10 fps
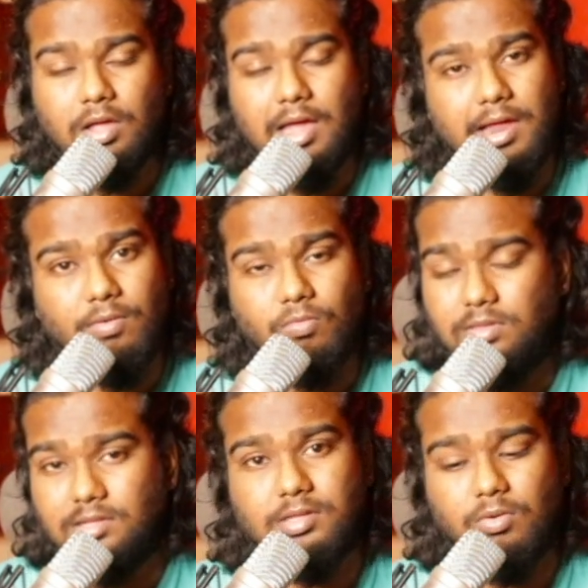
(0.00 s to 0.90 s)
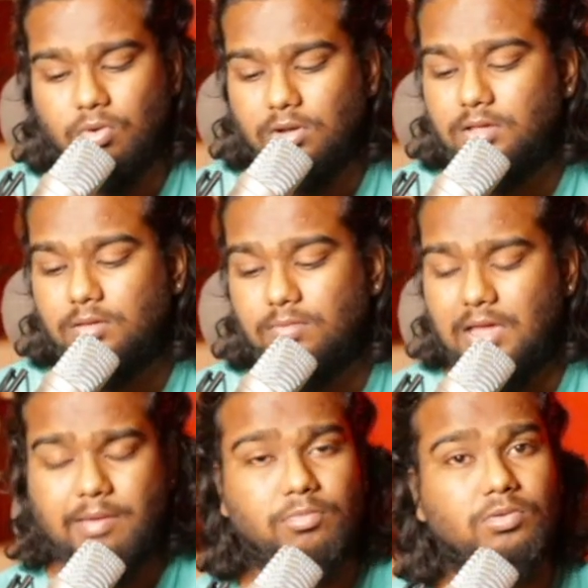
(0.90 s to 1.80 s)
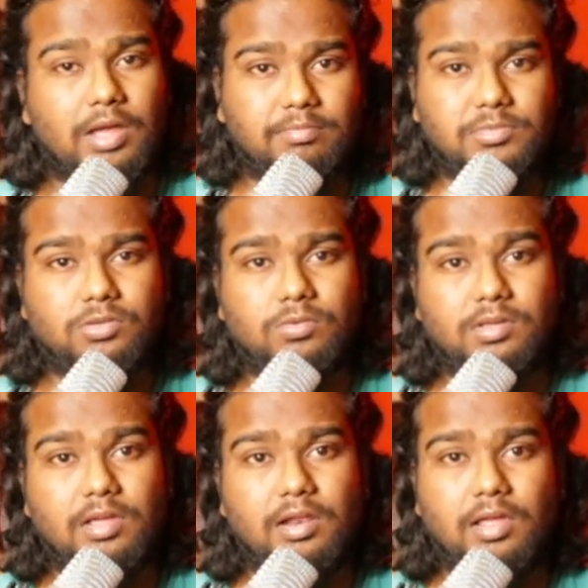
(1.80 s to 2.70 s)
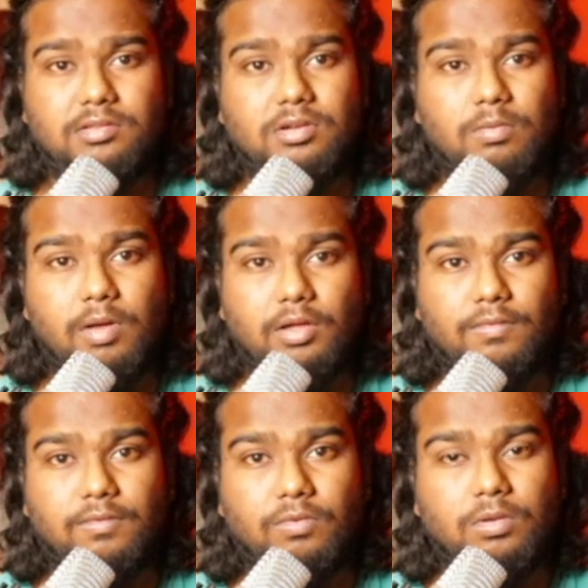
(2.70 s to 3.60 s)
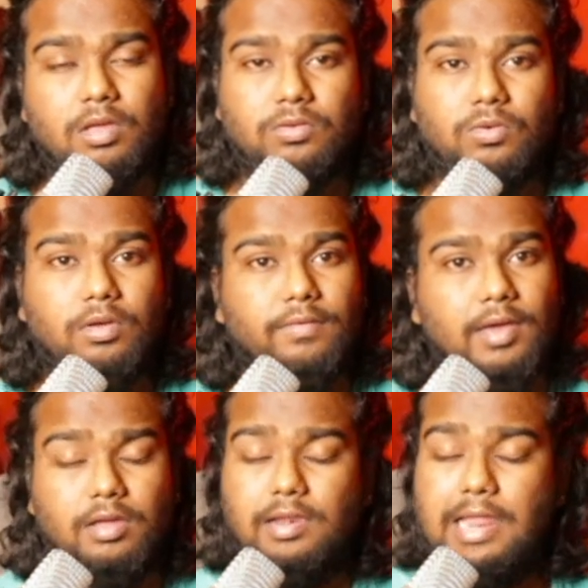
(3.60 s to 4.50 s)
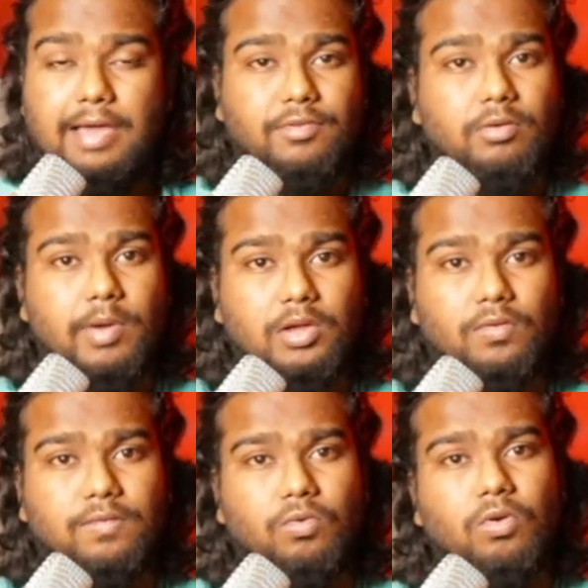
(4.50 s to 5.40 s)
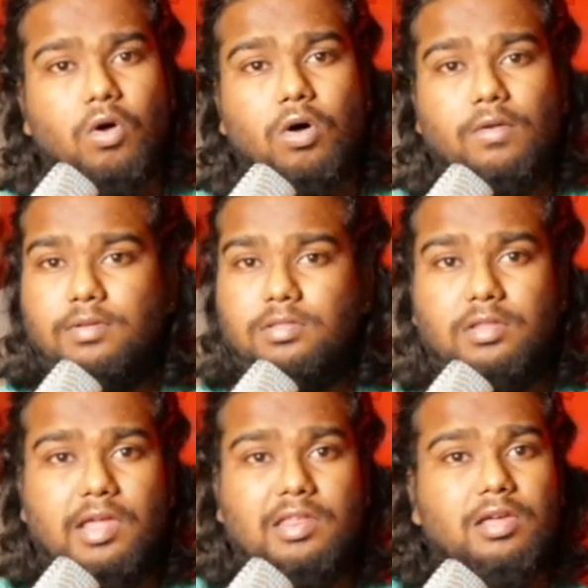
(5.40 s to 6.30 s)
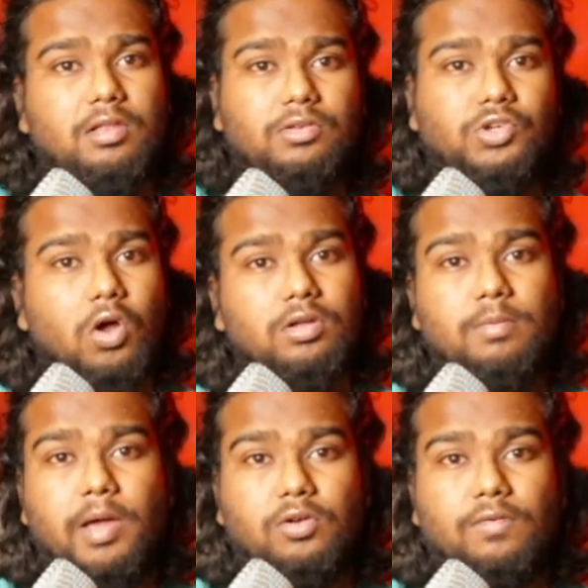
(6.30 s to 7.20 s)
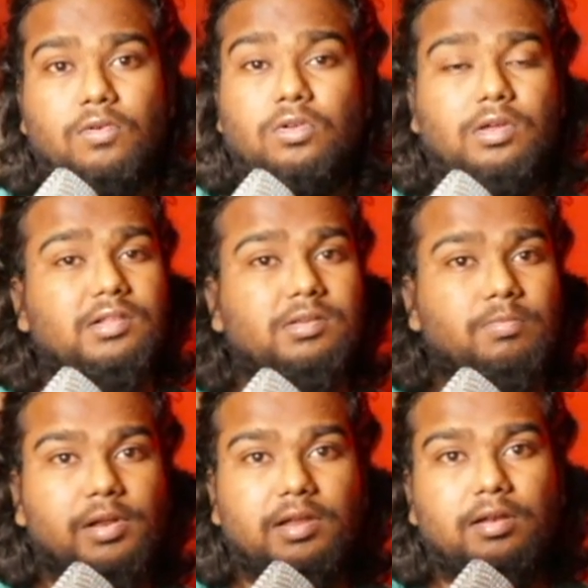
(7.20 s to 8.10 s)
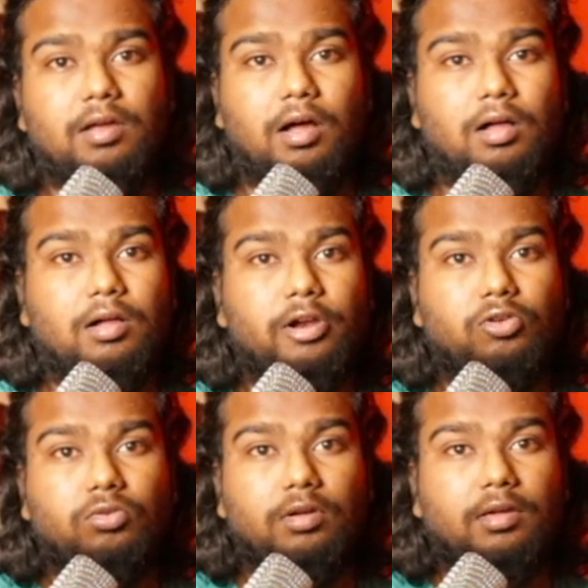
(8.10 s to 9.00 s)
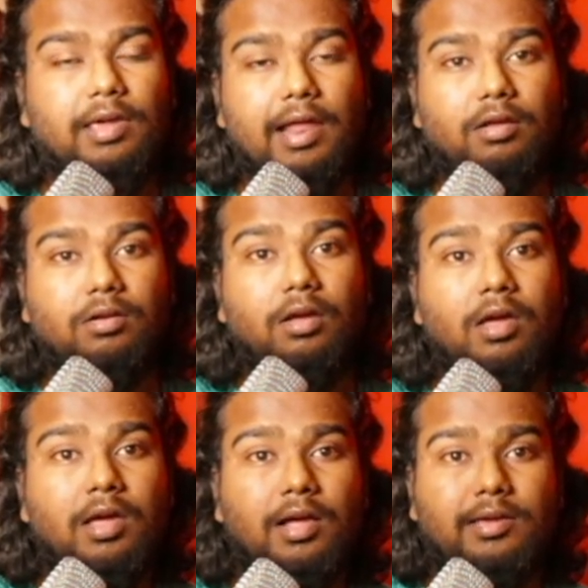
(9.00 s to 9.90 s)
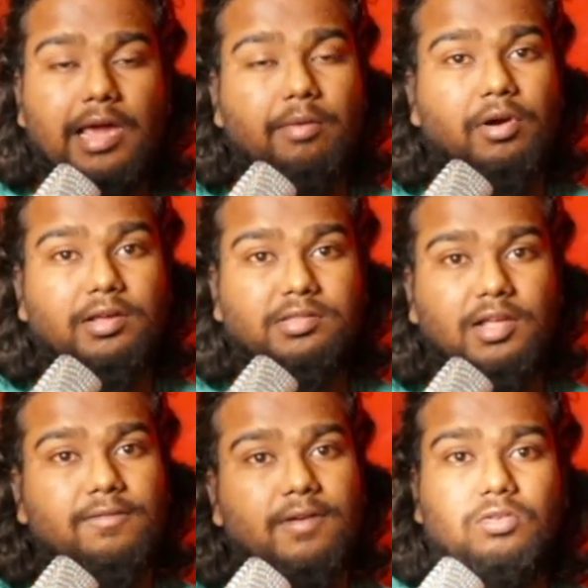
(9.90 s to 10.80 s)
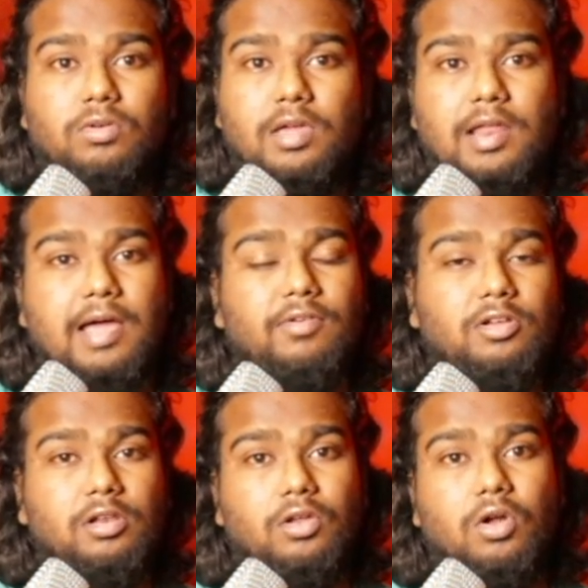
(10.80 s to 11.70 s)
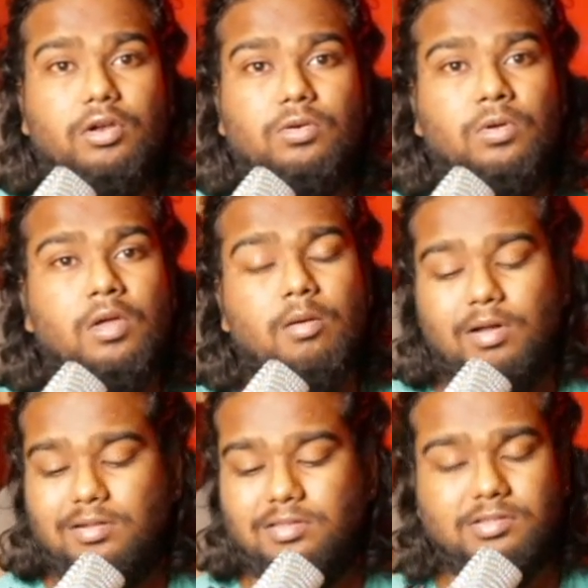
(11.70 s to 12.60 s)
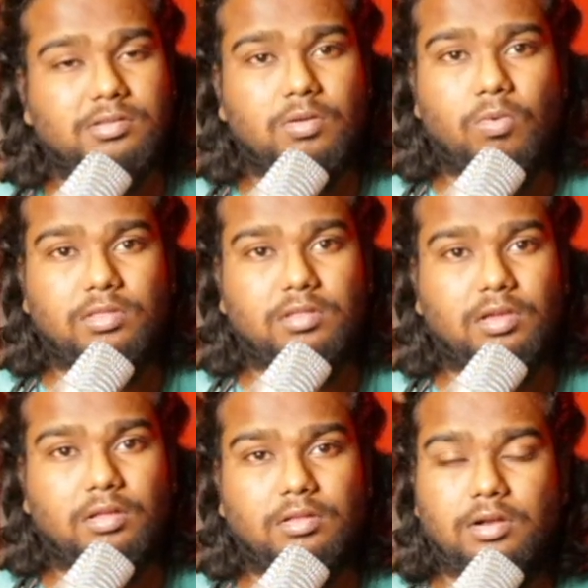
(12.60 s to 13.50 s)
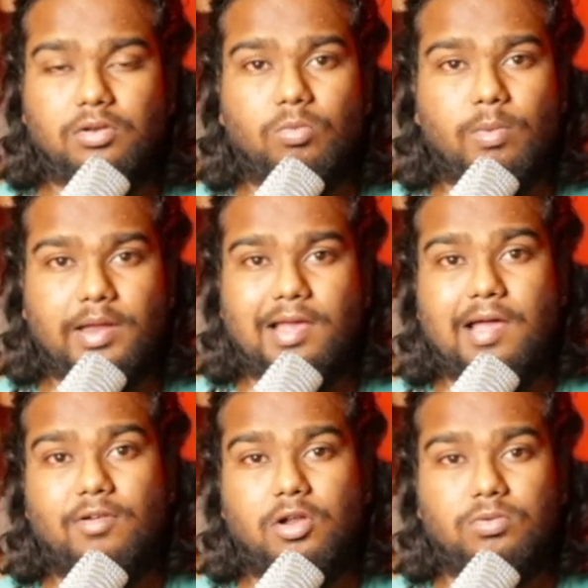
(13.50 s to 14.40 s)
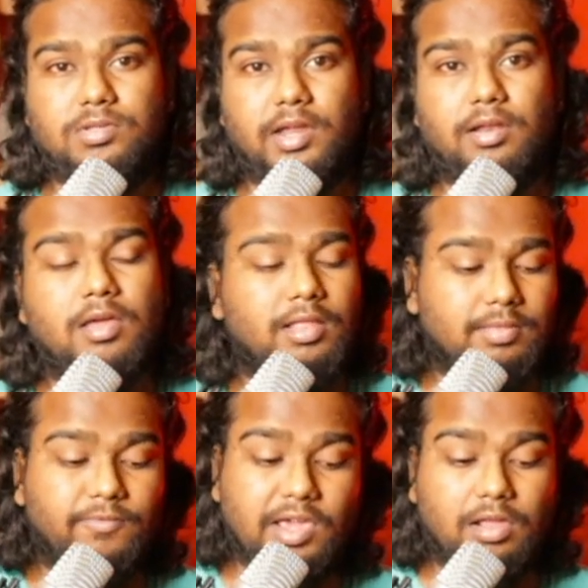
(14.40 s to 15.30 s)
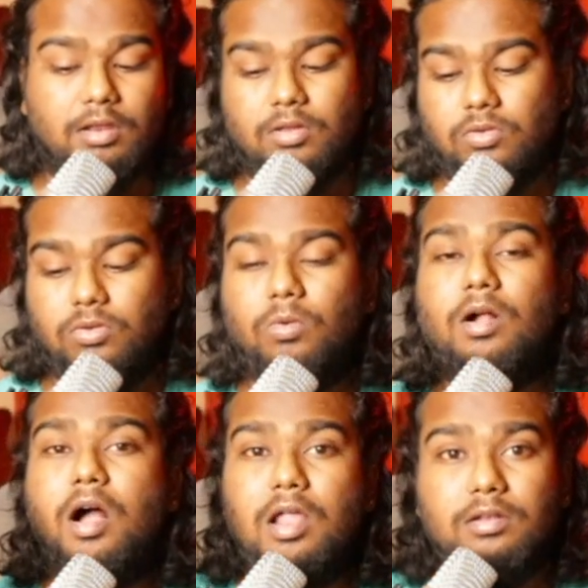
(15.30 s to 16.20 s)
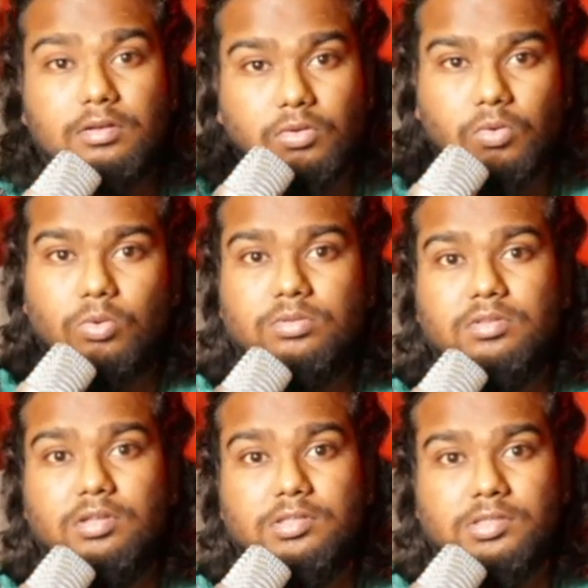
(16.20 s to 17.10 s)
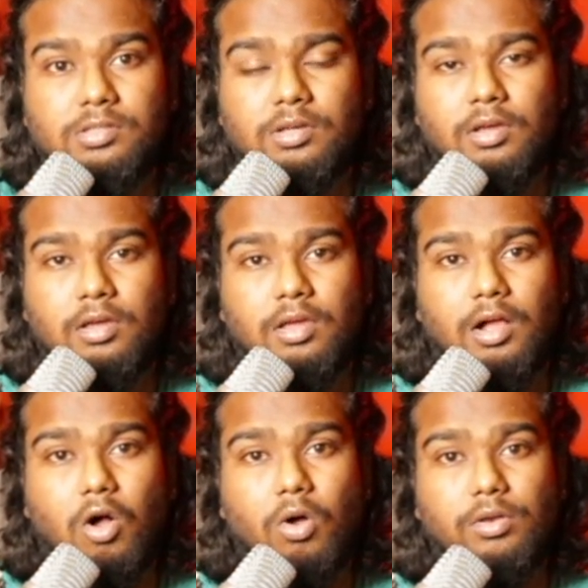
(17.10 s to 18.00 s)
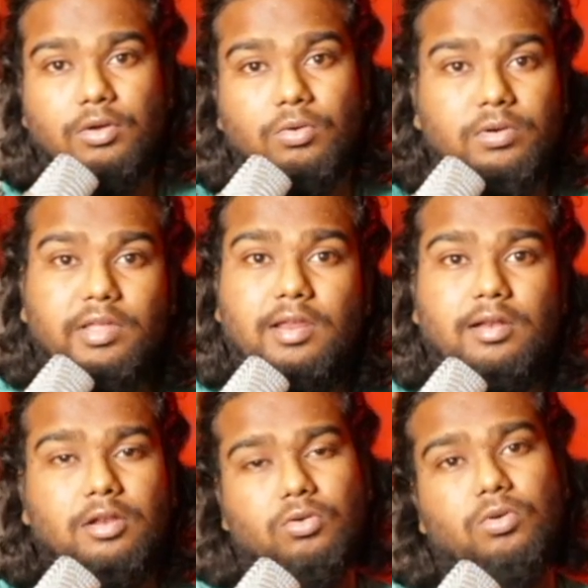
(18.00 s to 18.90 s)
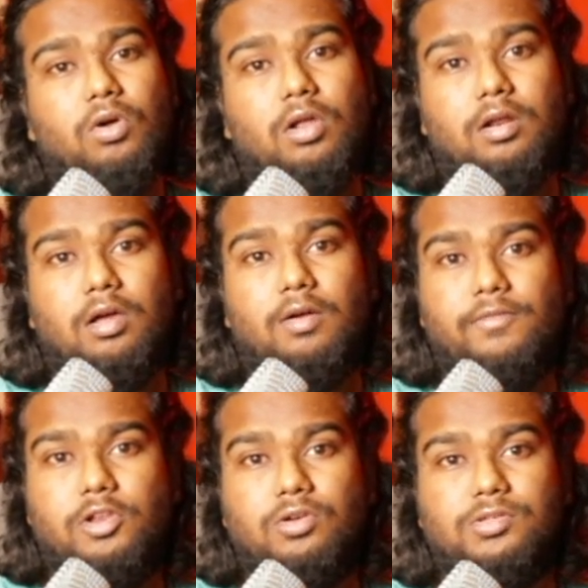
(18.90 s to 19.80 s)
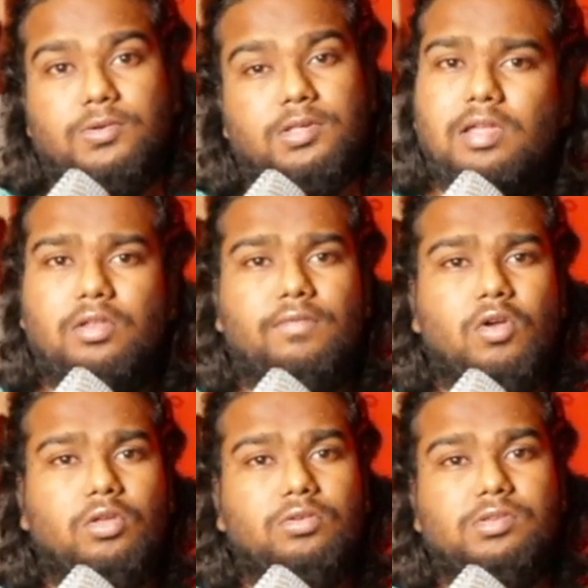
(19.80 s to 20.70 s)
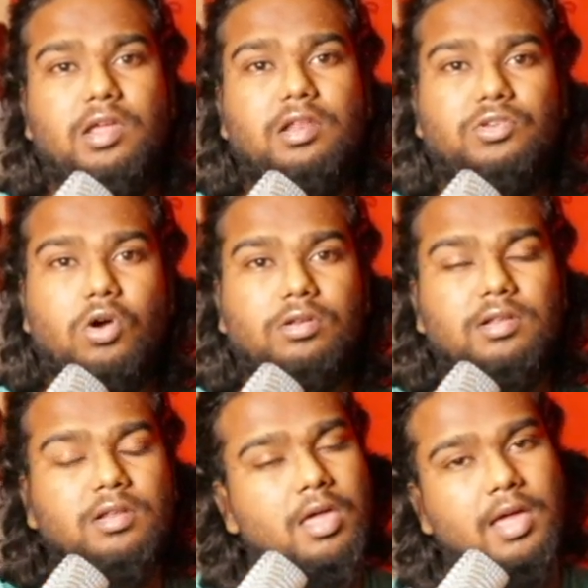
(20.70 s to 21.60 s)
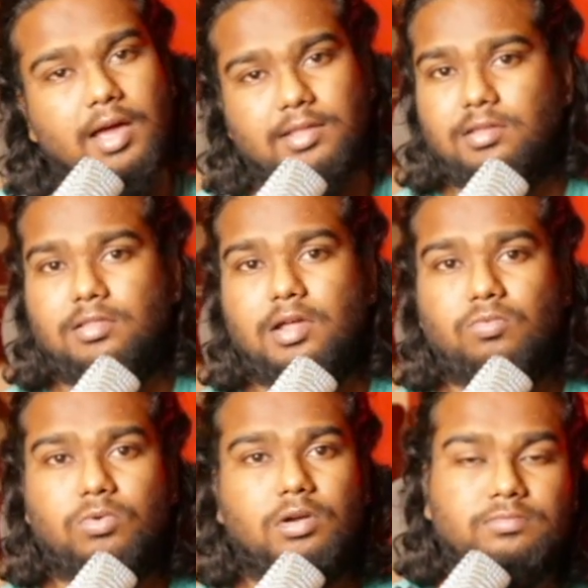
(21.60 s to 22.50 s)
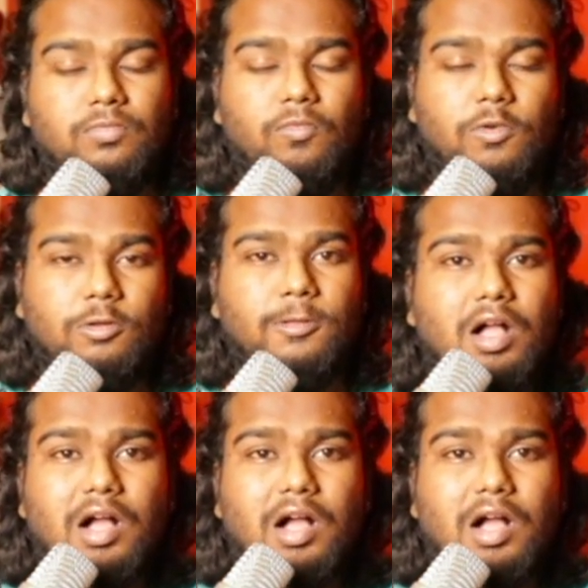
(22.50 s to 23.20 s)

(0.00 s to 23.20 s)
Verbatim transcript: and that's the only I'm just using an external microphone. So if you have a lav-ear microphone or with any other shotgun microphone, you can simply connect to the Canon camera itself and you can have a clear audio. But this is the one thing that you might have a downside, where you can't hook this audio directly to your video source. So if you are using any shotgun, I think that would work.